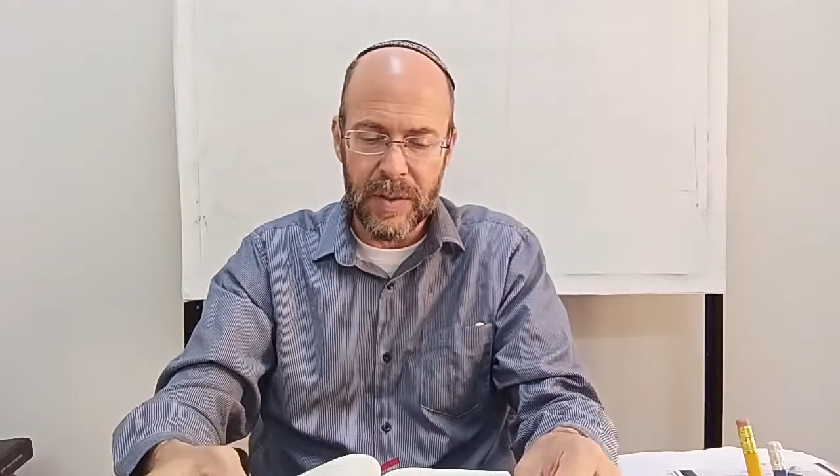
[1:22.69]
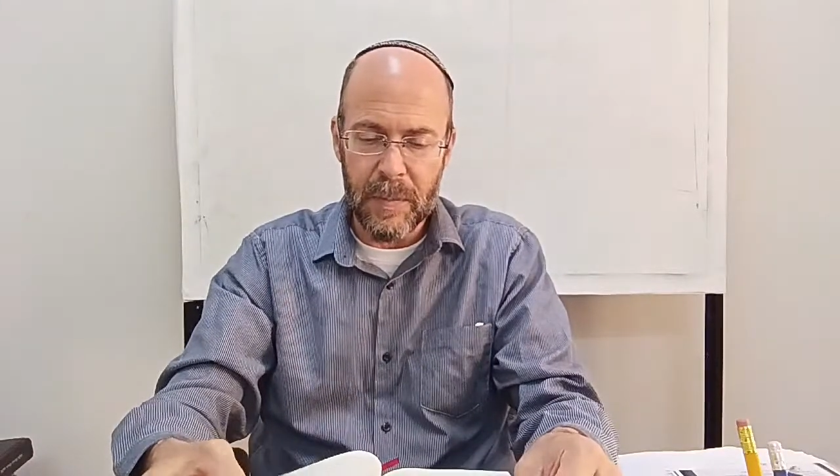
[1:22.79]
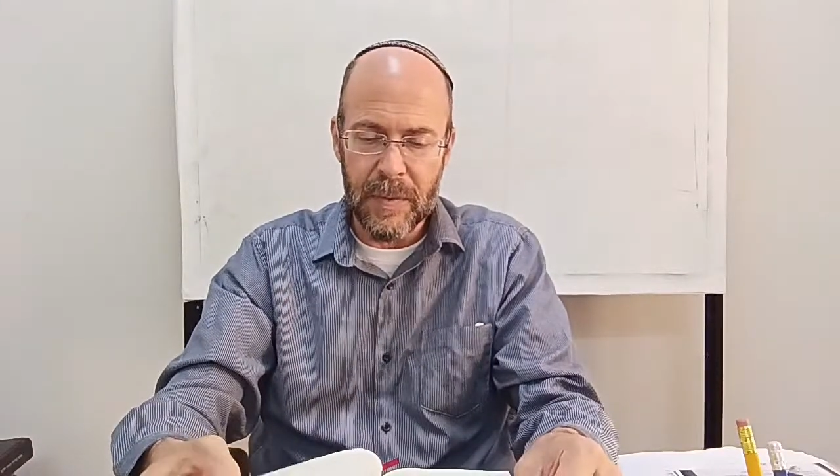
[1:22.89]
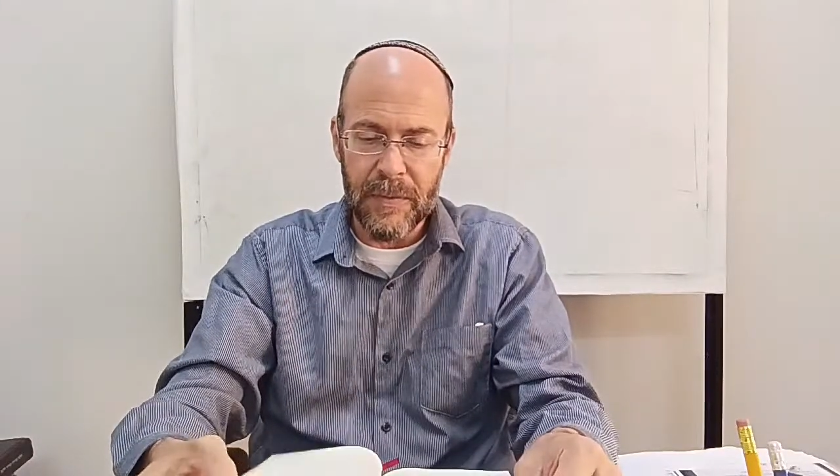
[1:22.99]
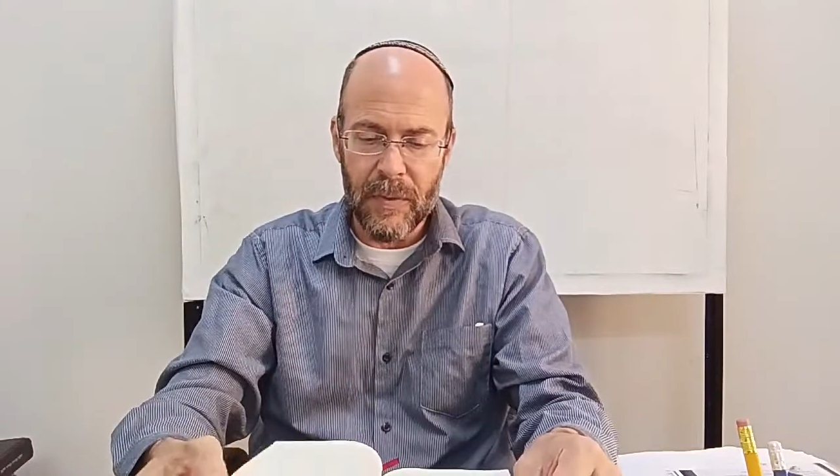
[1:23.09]
But
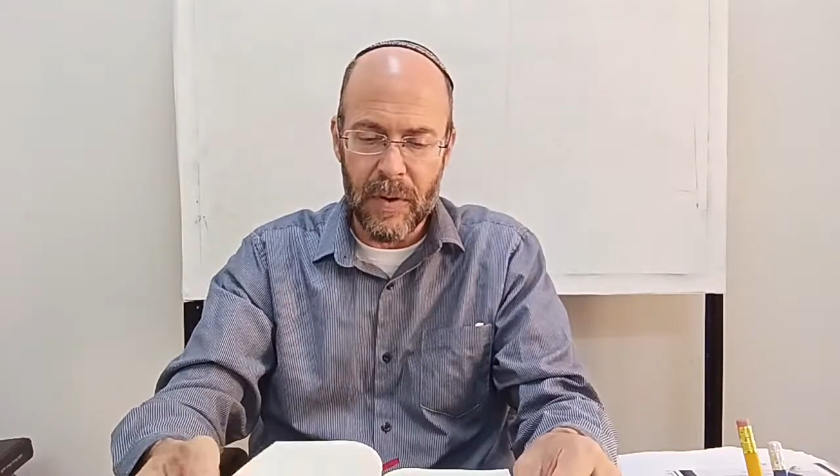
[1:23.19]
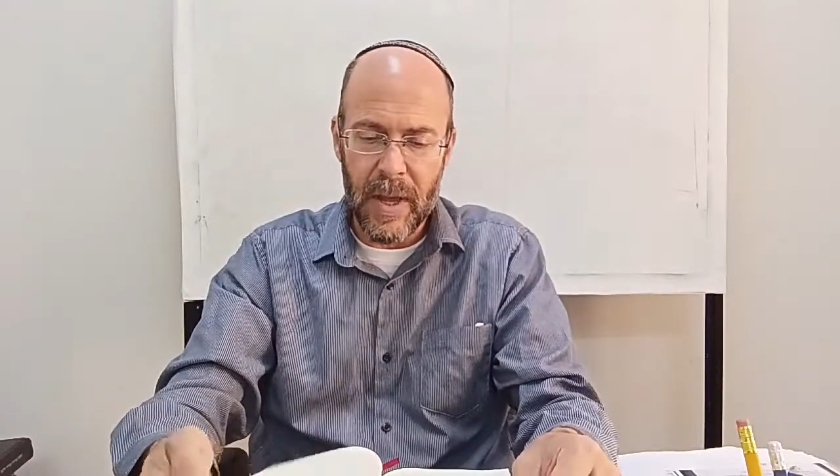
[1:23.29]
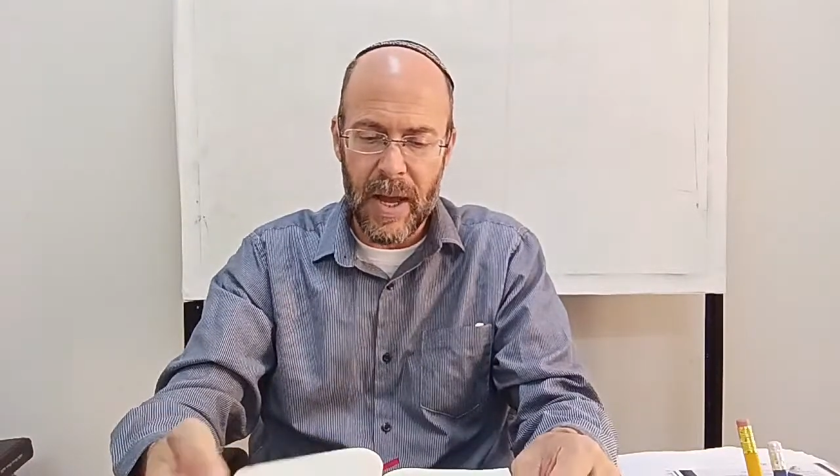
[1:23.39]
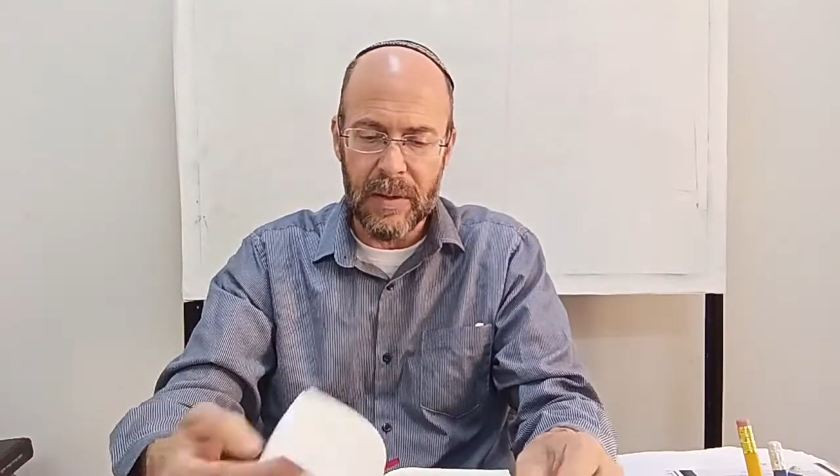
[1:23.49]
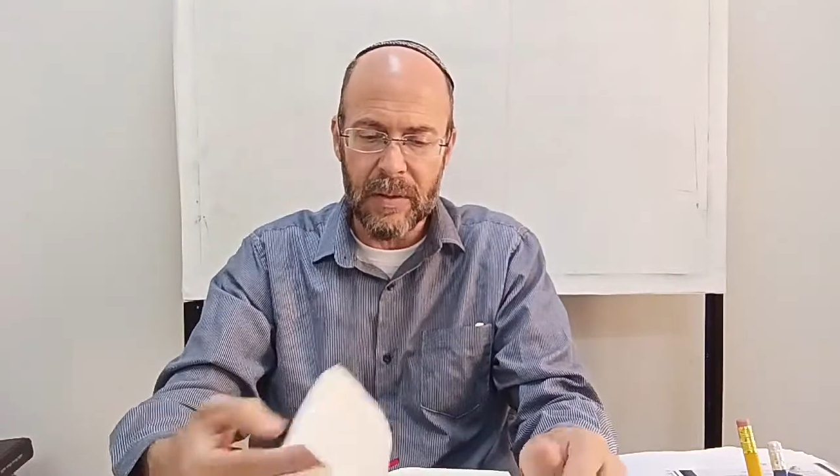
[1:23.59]
before
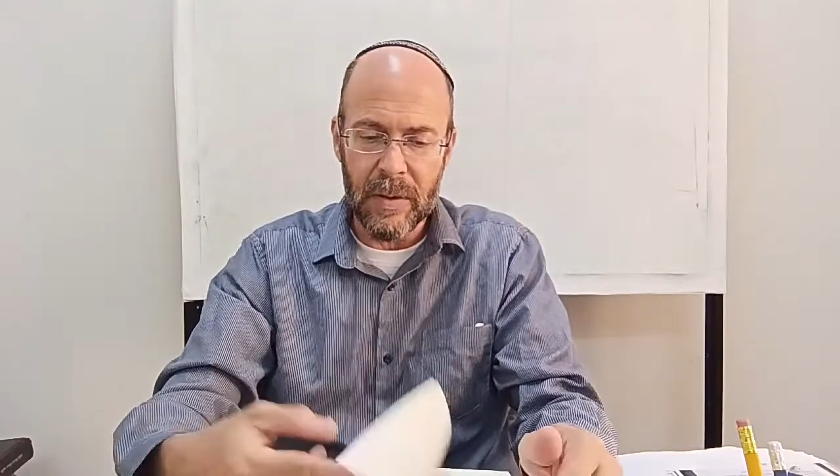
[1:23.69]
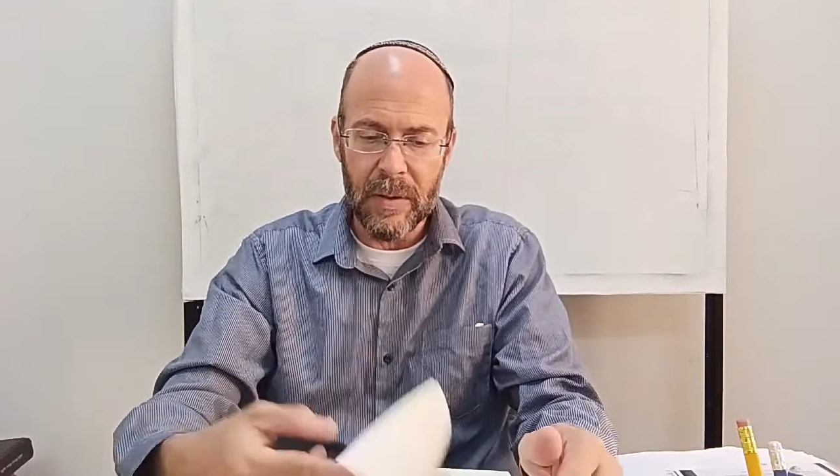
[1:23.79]
that,